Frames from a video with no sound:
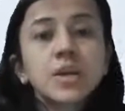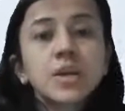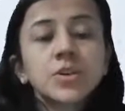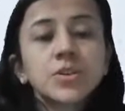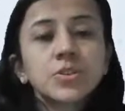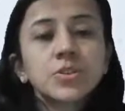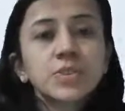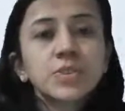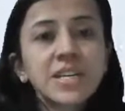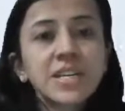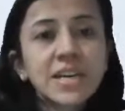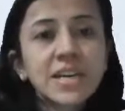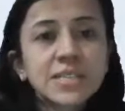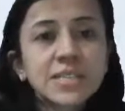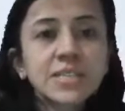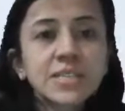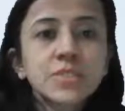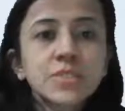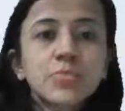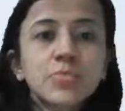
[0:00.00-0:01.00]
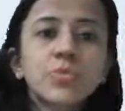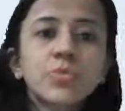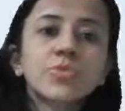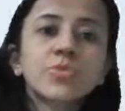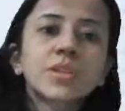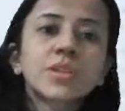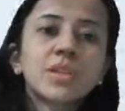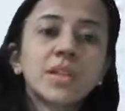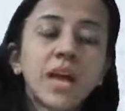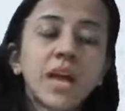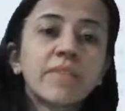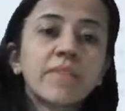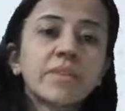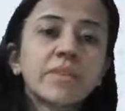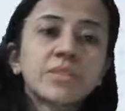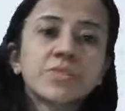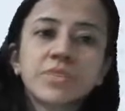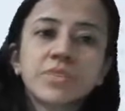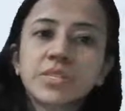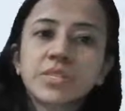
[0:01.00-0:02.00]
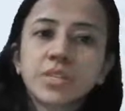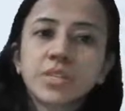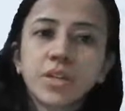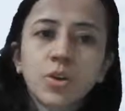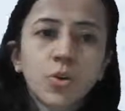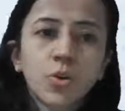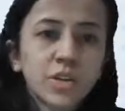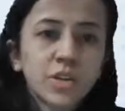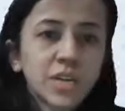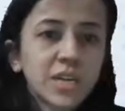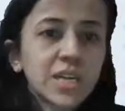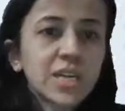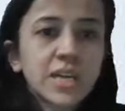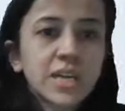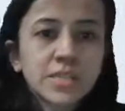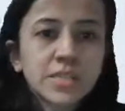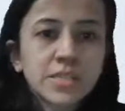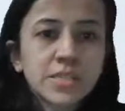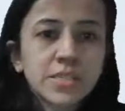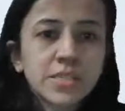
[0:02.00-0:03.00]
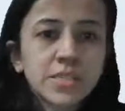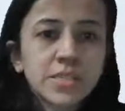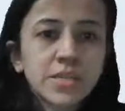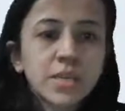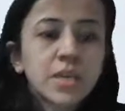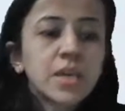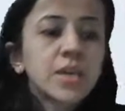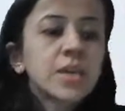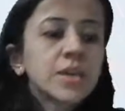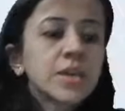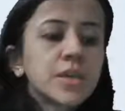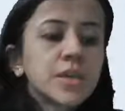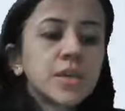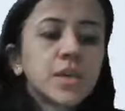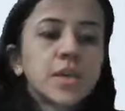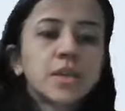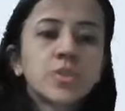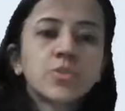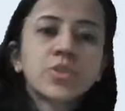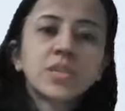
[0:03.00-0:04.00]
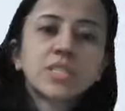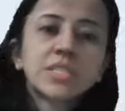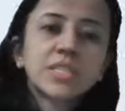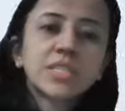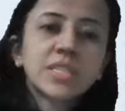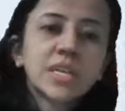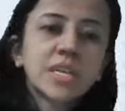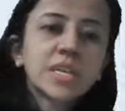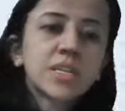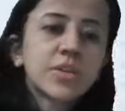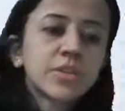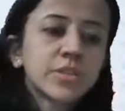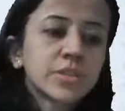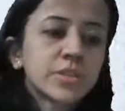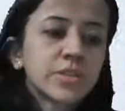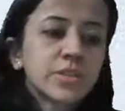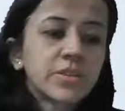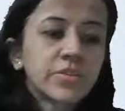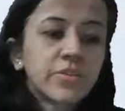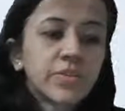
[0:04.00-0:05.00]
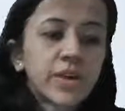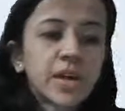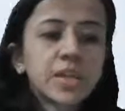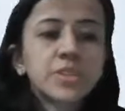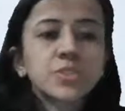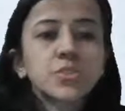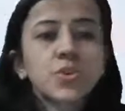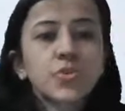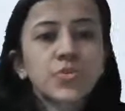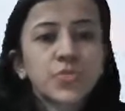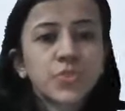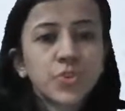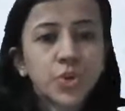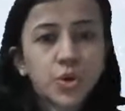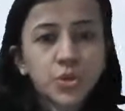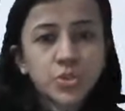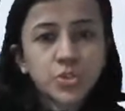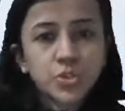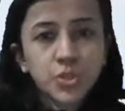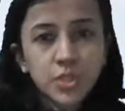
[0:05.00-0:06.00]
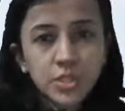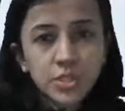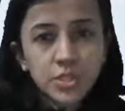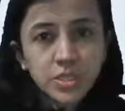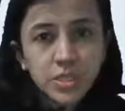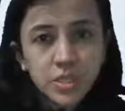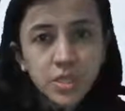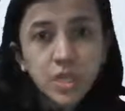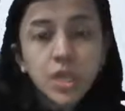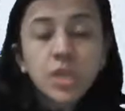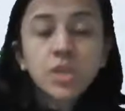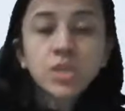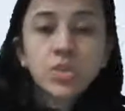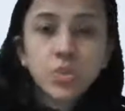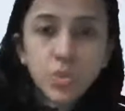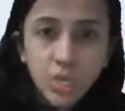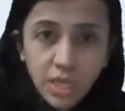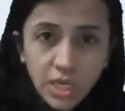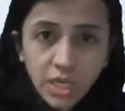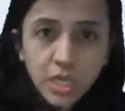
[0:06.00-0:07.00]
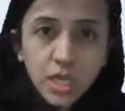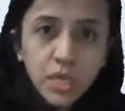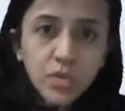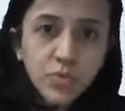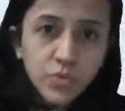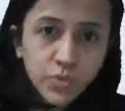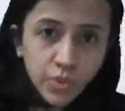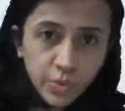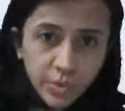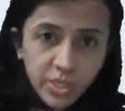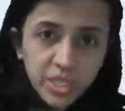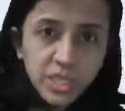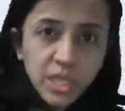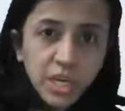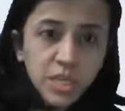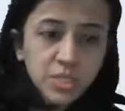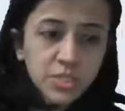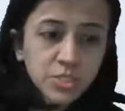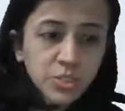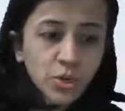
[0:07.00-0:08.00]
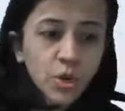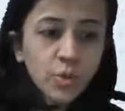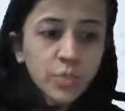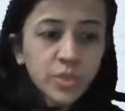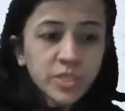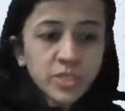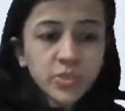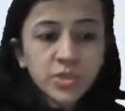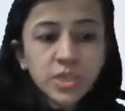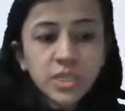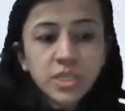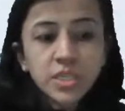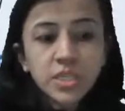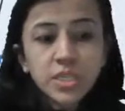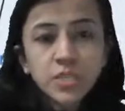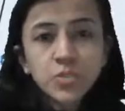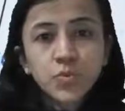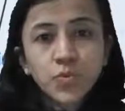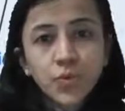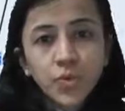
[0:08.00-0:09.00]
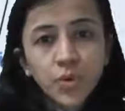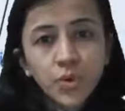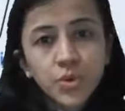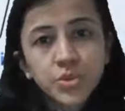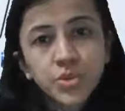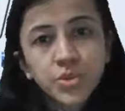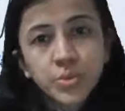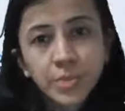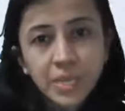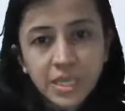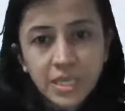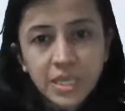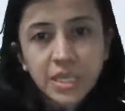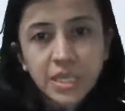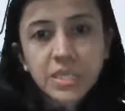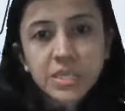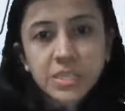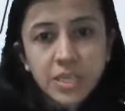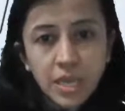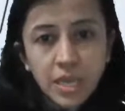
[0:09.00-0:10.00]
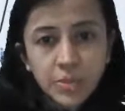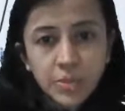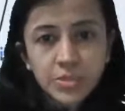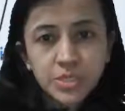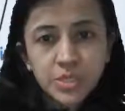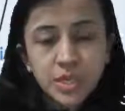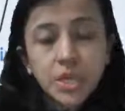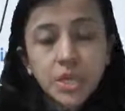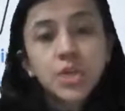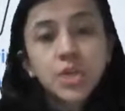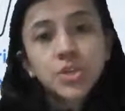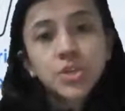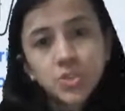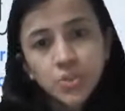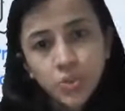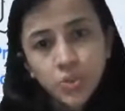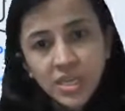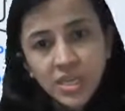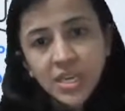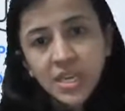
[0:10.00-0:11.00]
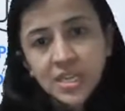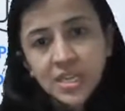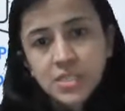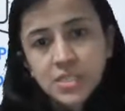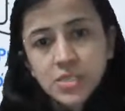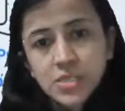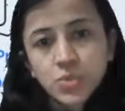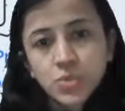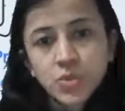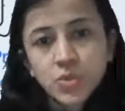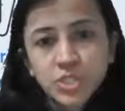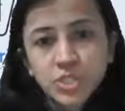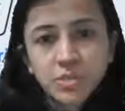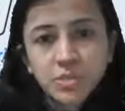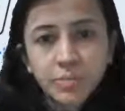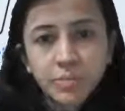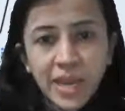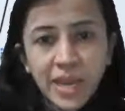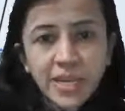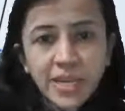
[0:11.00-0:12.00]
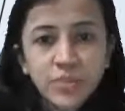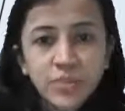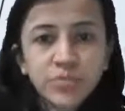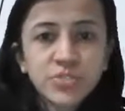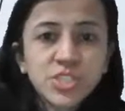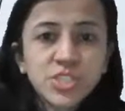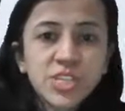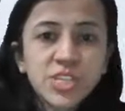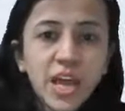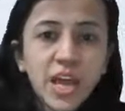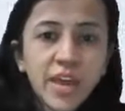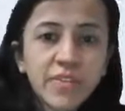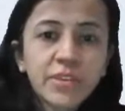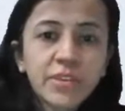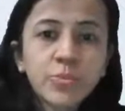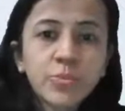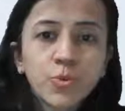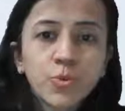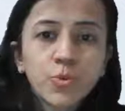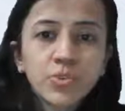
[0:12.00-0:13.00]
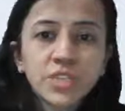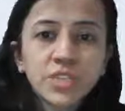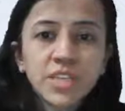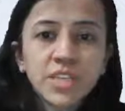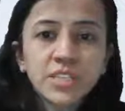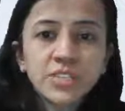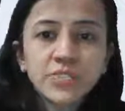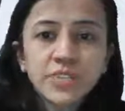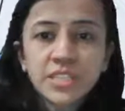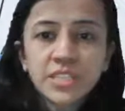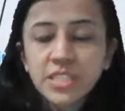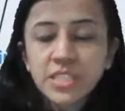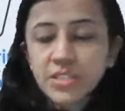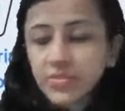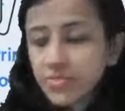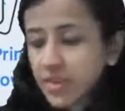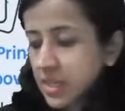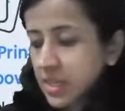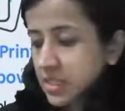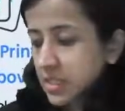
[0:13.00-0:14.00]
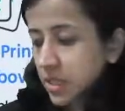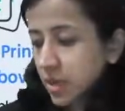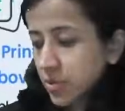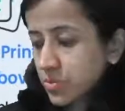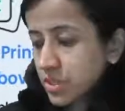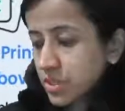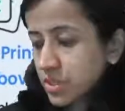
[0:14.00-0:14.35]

You can access both live as well as recorded classes. Here you can study on the device of your choice. You can learn from India's top educators for your medical exams. You can access Question Bank, which is having more than 25,000.